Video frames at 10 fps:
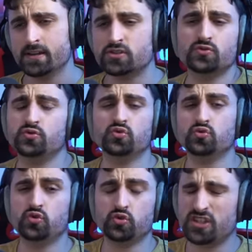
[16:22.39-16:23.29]
So your,
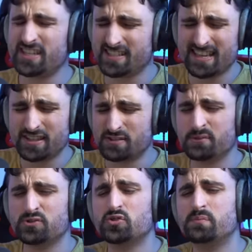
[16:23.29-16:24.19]
your chases at this
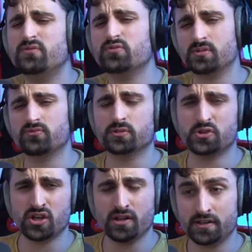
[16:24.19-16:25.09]
point should be really, really
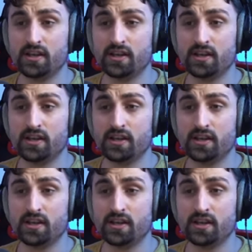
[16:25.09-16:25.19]
solid.